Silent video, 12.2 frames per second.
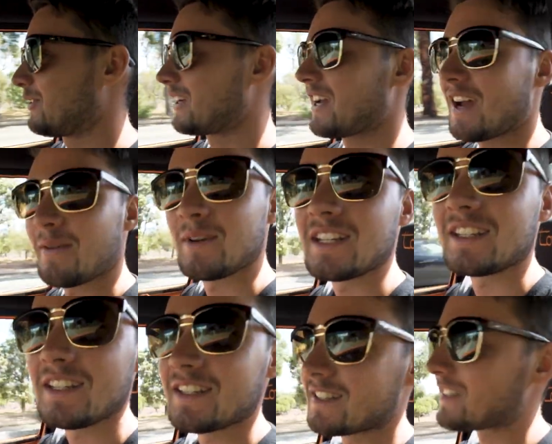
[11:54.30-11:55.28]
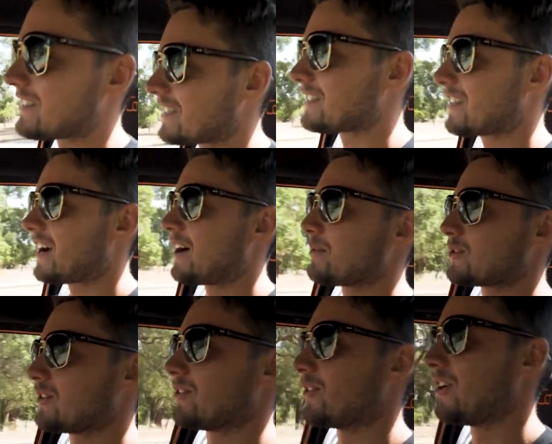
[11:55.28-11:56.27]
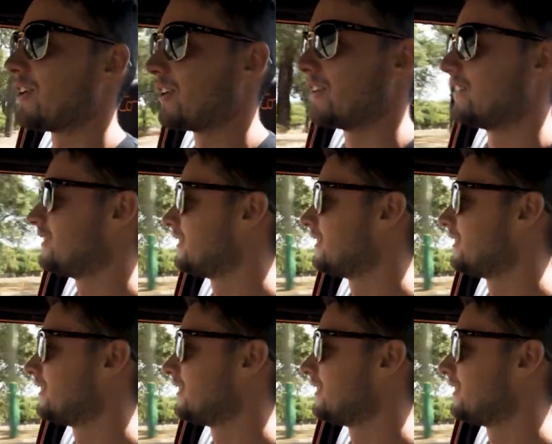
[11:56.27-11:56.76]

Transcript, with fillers: wonder how many years since this car was on the road.